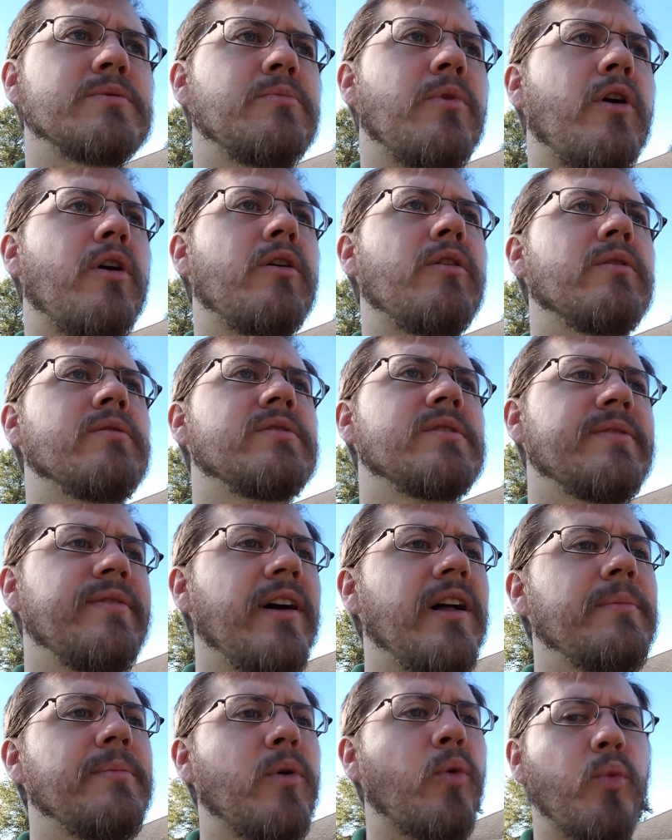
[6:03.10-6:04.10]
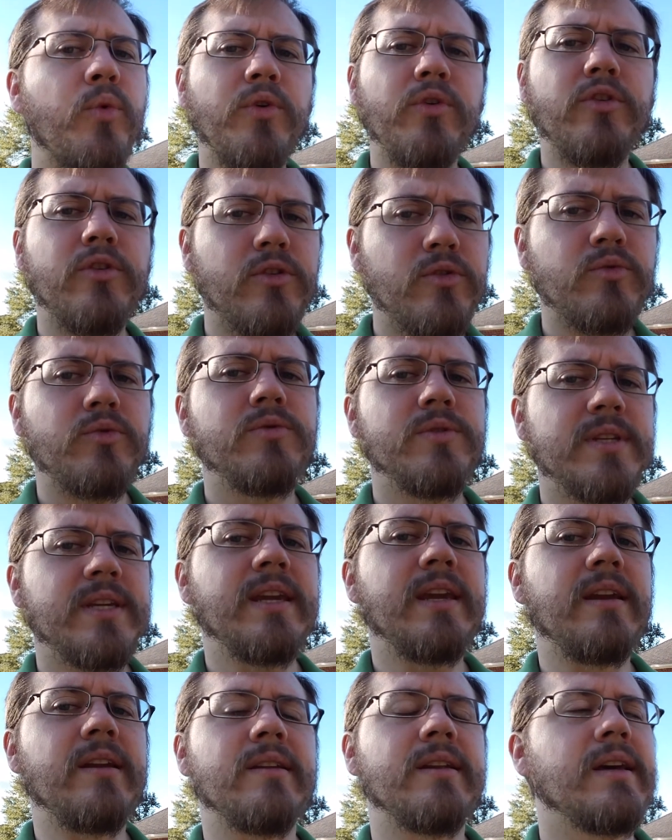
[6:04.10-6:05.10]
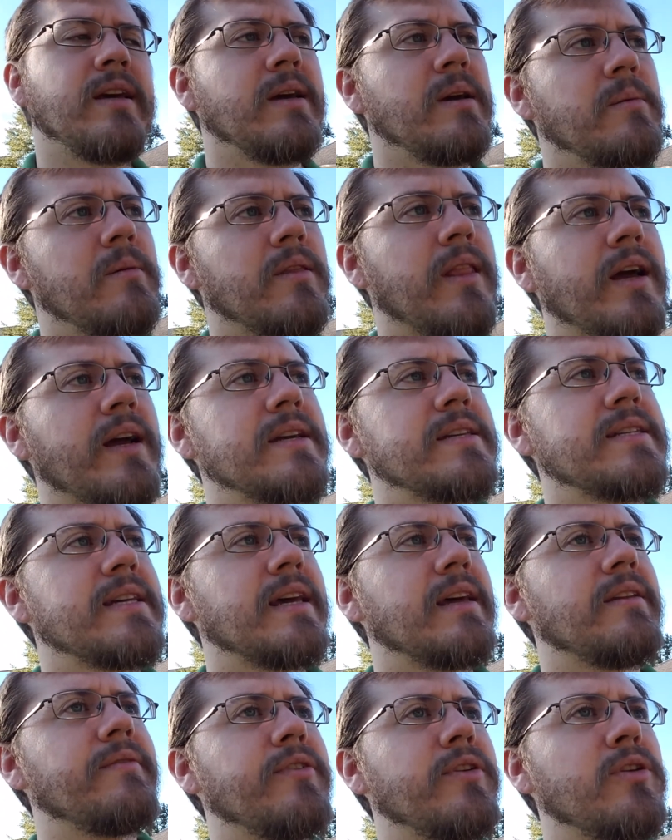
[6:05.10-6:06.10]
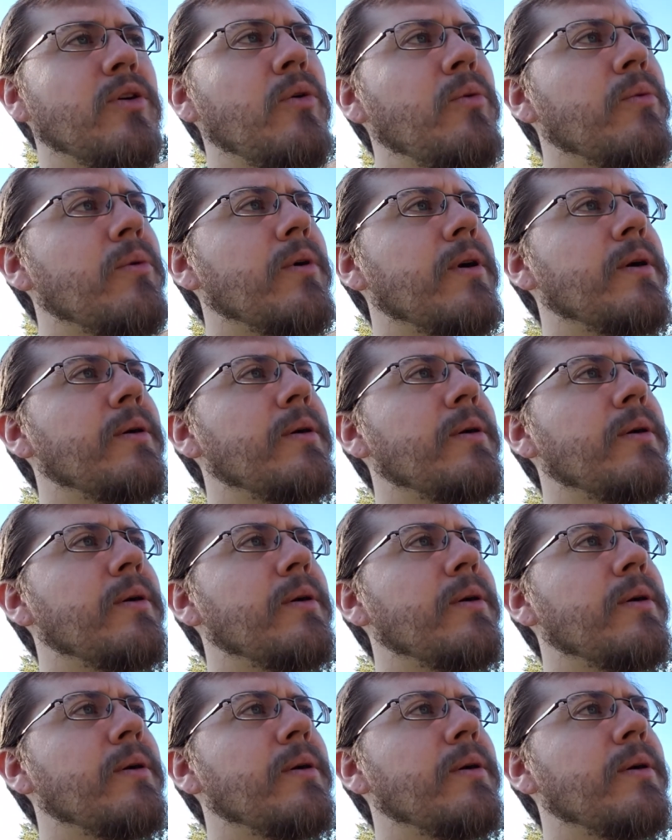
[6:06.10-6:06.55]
small and develop a real good routine. Like I said, if you don't